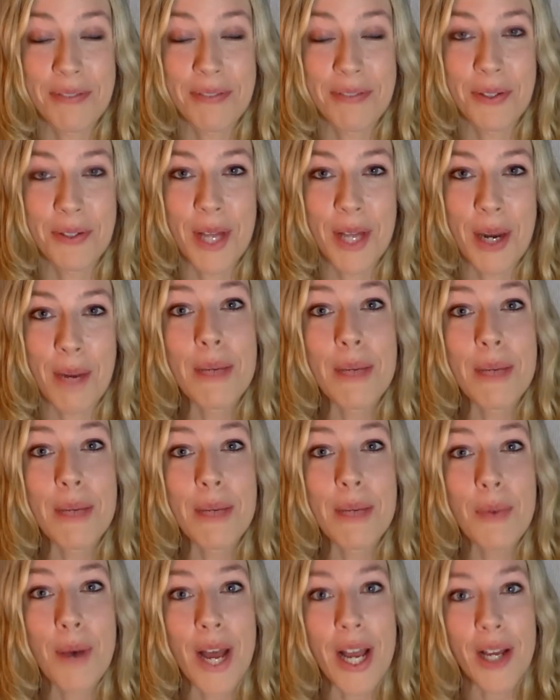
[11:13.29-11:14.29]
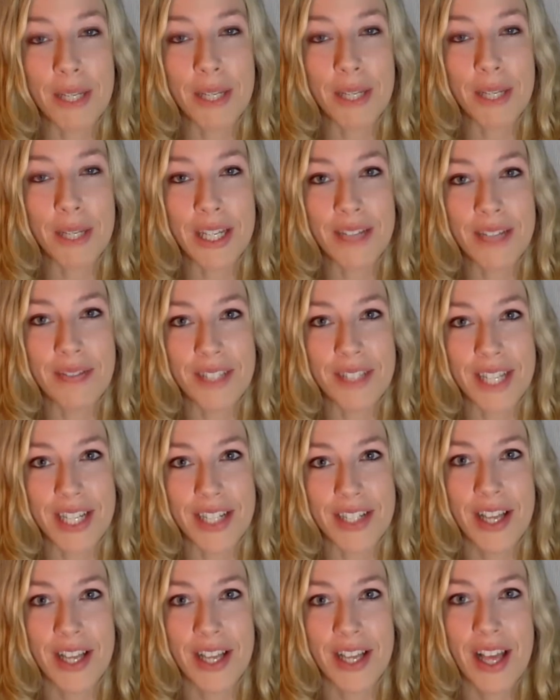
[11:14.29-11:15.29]
if you get a B Y O B
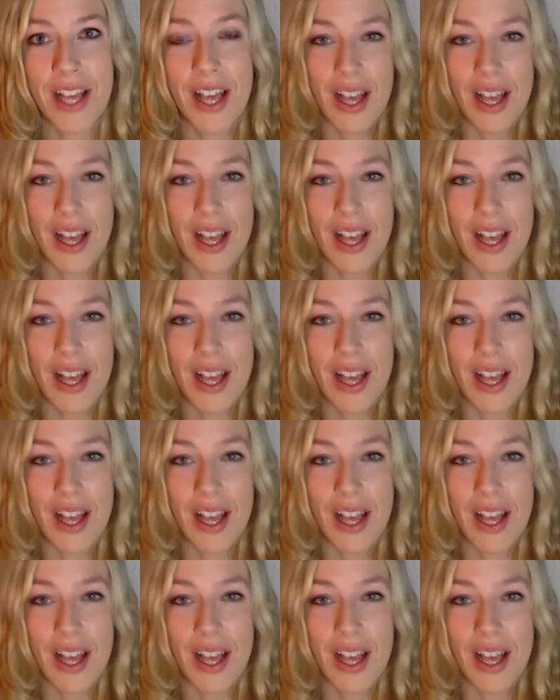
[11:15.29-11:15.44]
invitation.